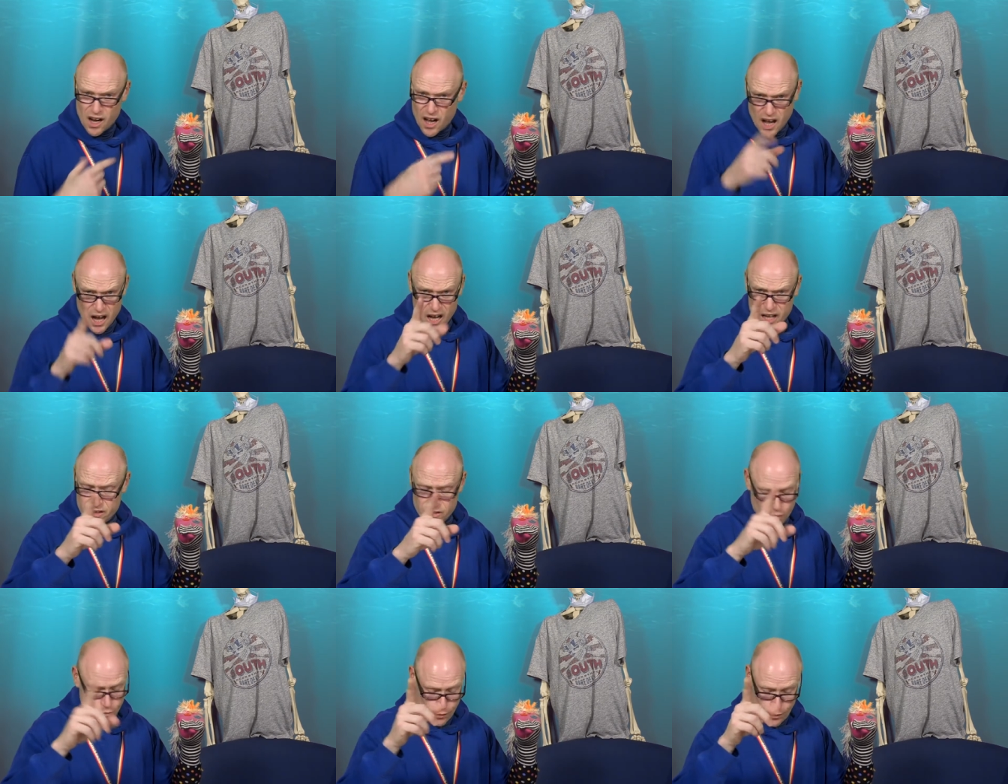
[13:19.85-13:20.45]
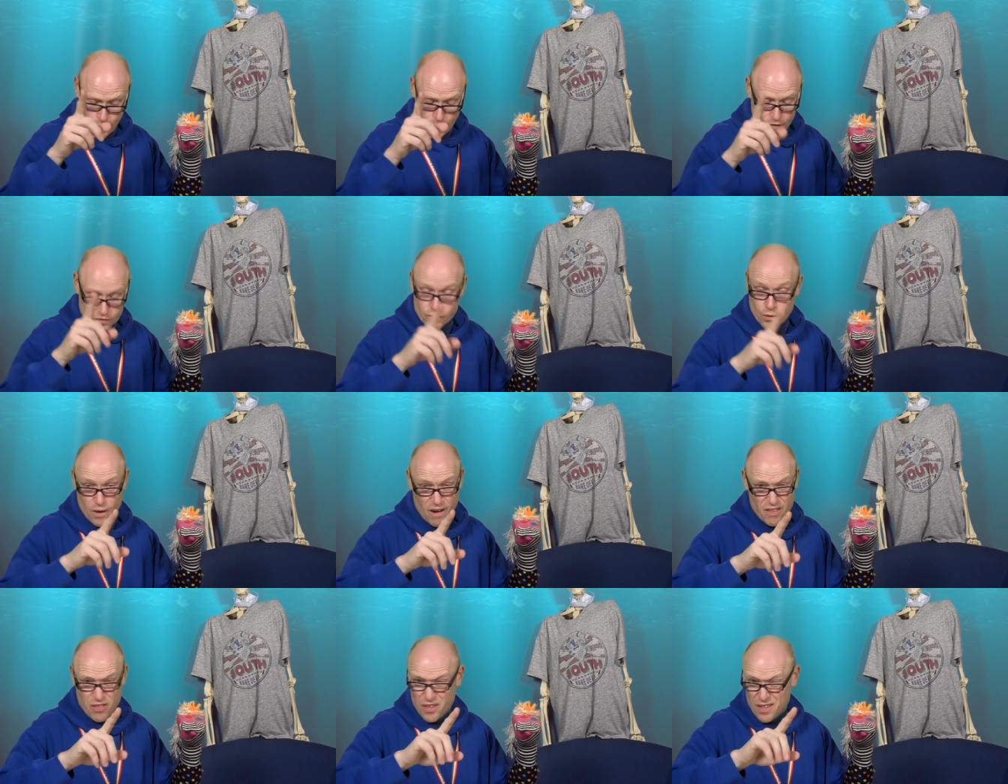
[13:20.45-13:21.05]
I don't think
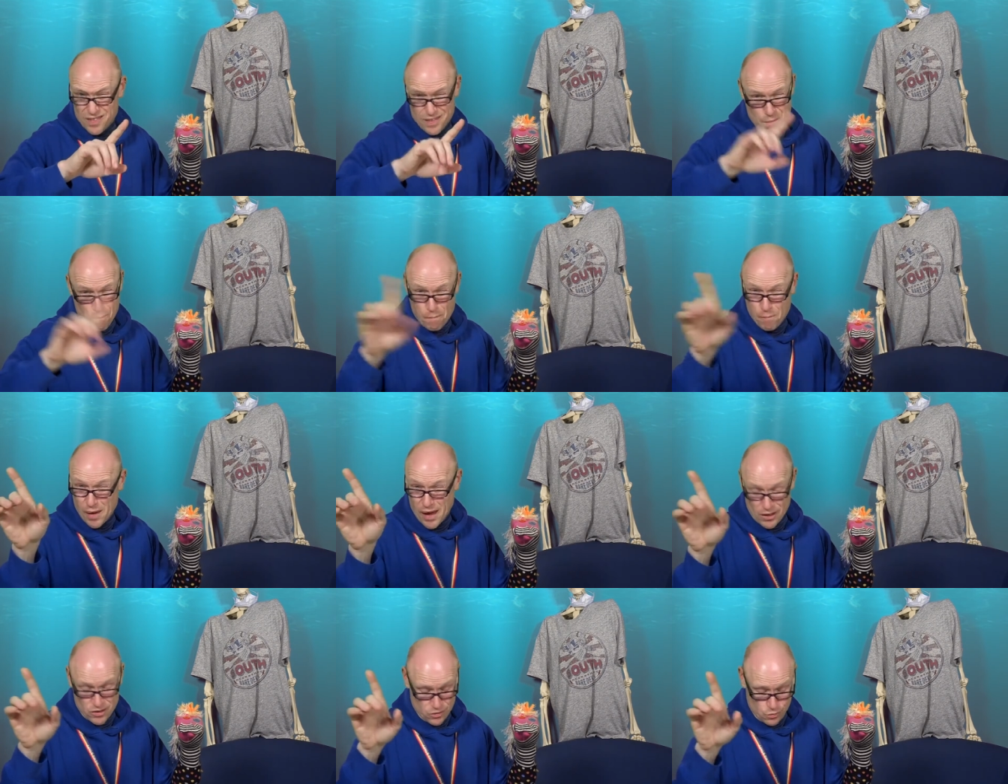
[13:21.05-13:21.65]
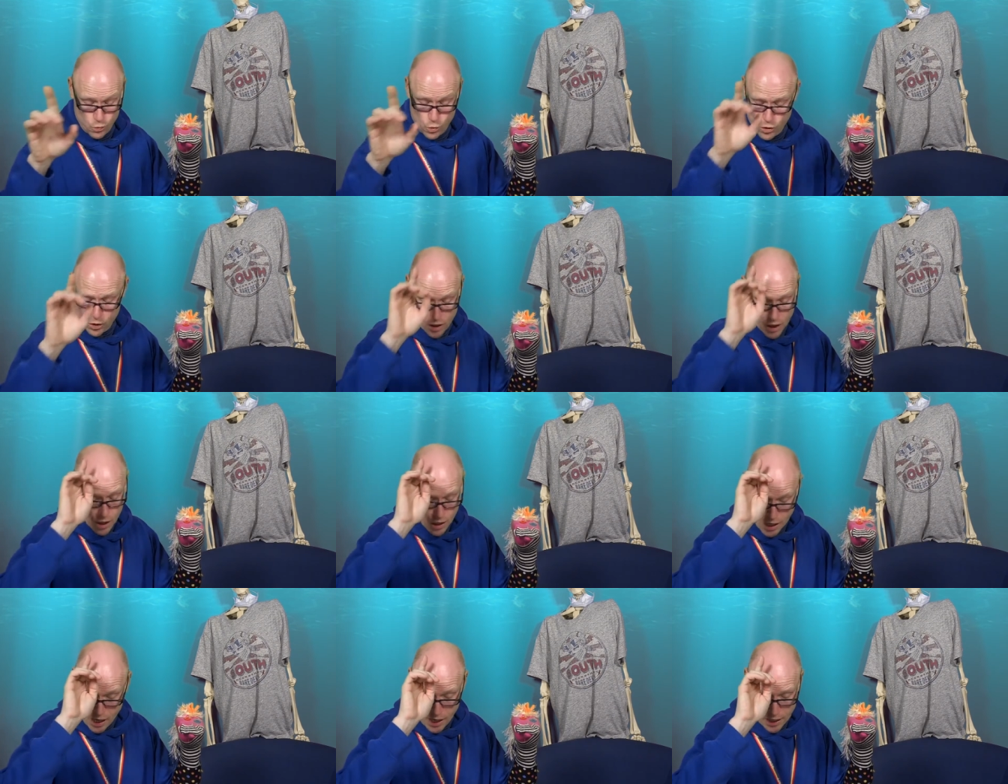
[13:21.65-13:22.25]
so. I think the best one,
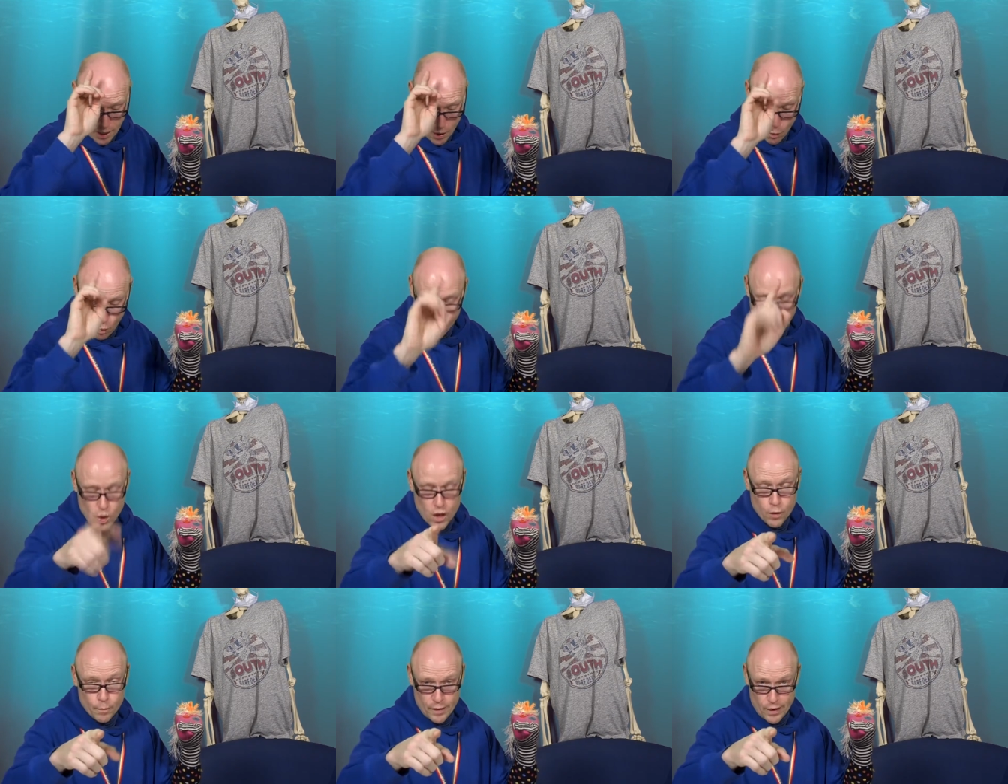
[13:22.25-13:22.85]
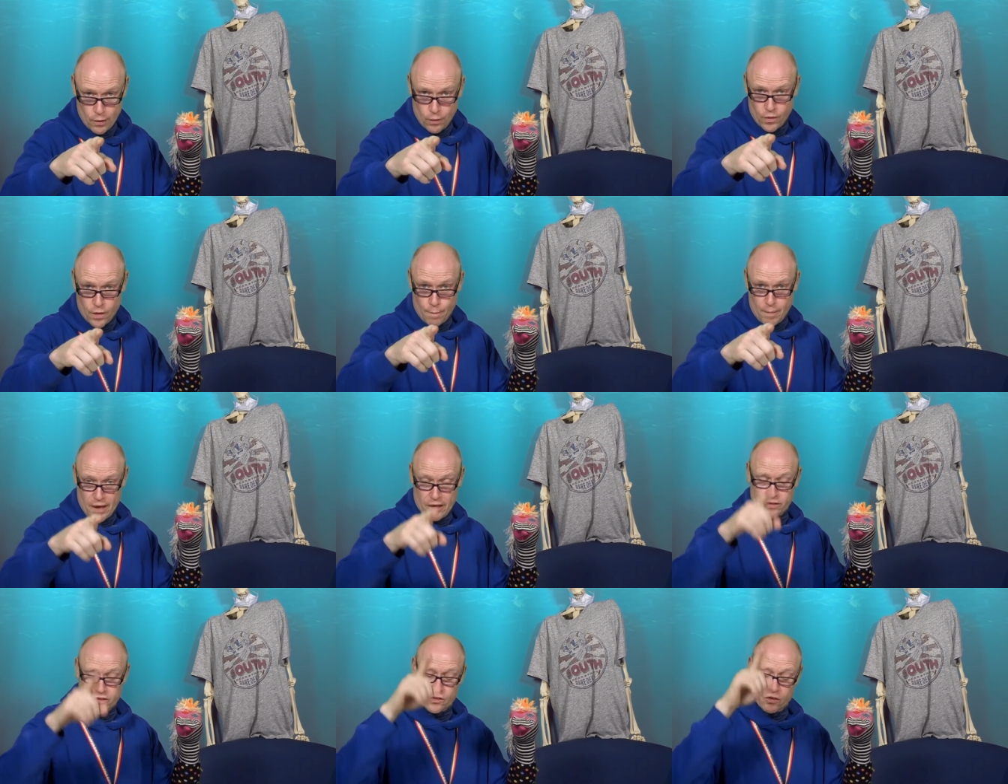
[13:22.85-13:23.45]
and it will be on the
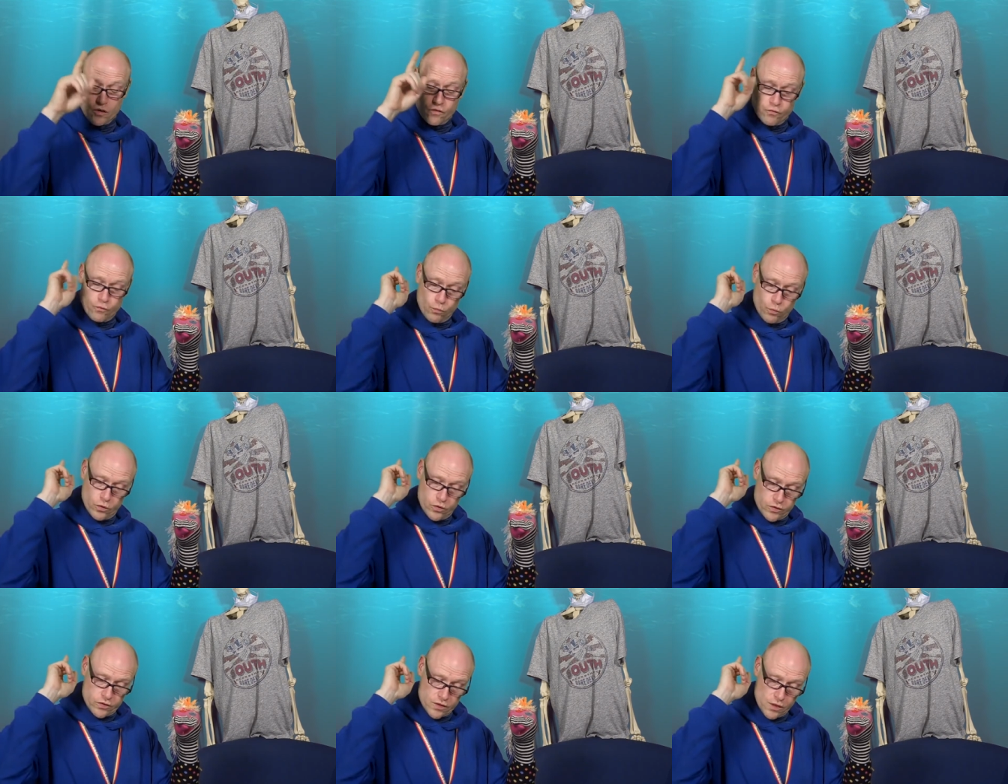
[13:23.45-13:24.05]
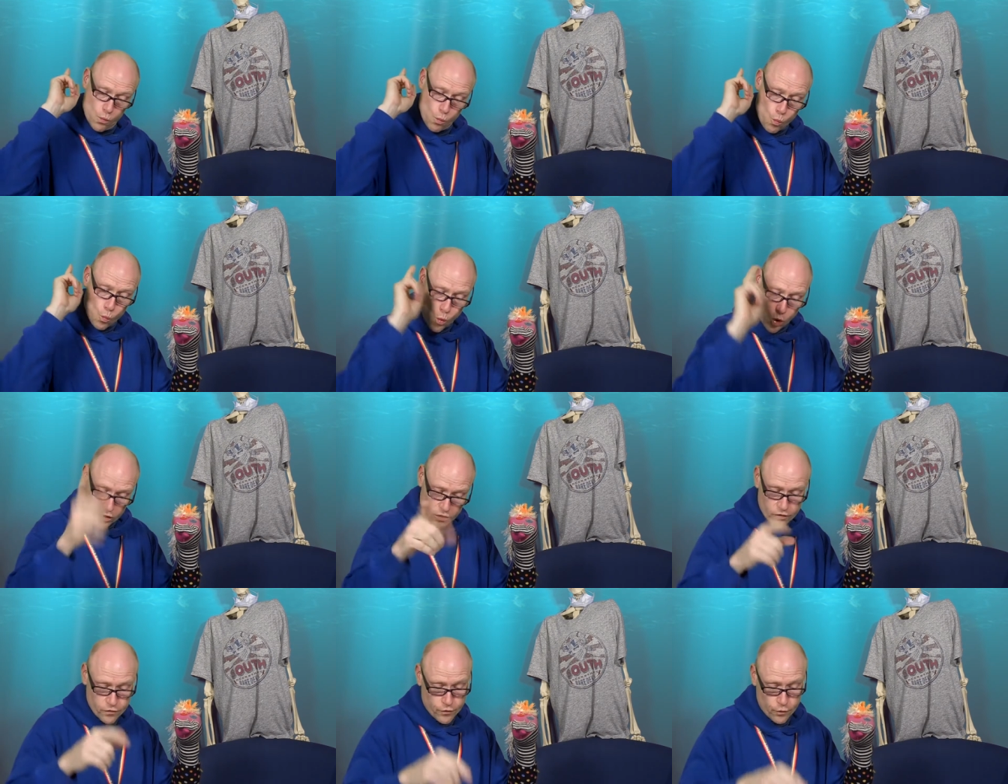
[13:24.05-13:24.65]
best of, was the
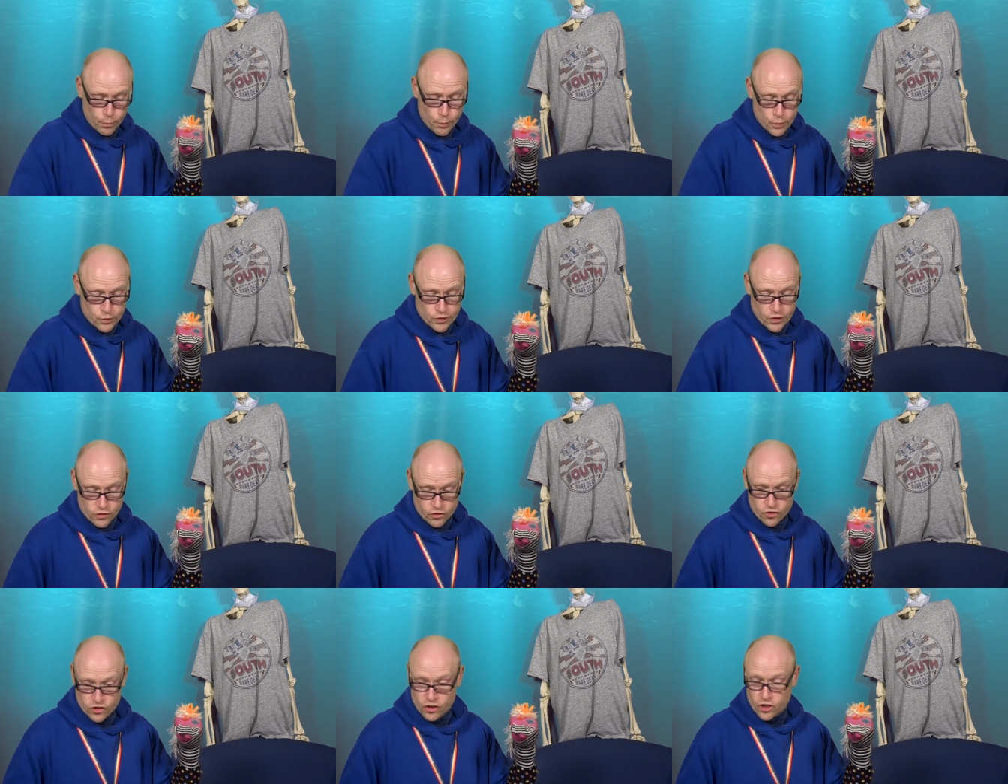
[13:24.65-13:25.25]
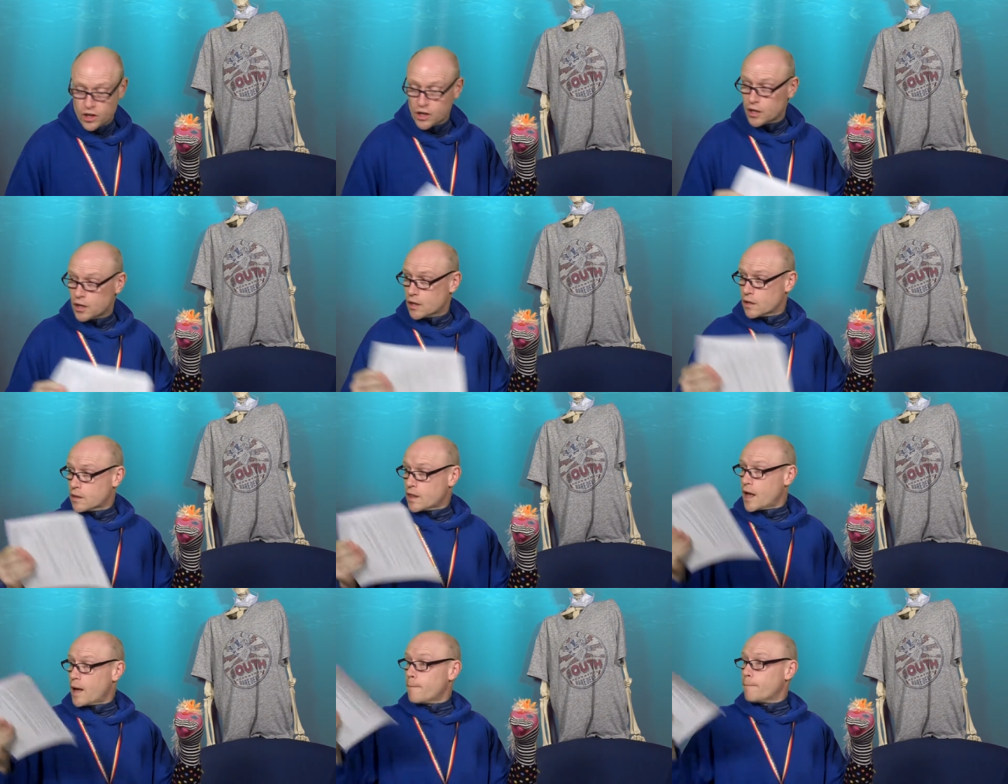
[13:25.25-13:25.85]
wonderful production
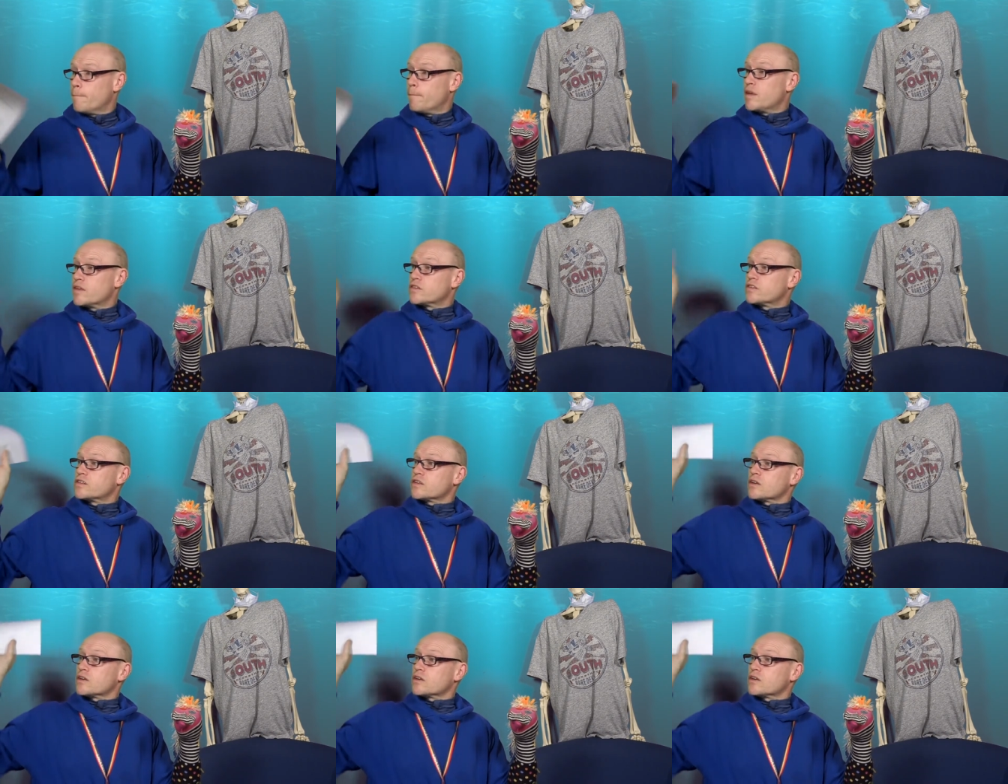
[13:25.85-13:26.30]
that Mr.